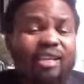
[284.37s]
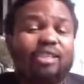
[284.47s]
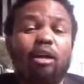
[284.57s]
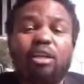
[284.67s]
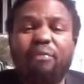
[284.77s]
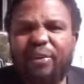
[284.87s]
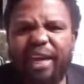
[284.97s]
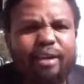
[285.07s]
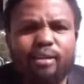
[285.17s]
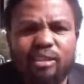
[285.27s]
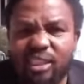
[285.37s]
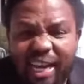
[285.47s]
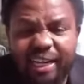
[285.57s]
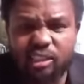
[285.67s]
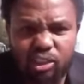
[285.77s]
South African
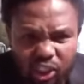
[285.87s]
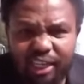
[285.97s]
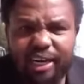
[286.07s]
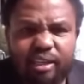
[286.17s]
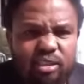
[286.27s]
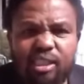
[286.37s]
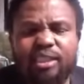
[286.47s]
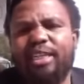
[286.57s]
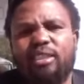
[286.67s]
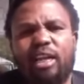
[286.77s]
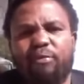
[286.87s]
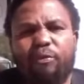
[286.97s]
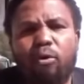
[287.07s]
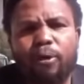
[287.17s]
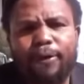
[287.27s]
struggles generally since 1994.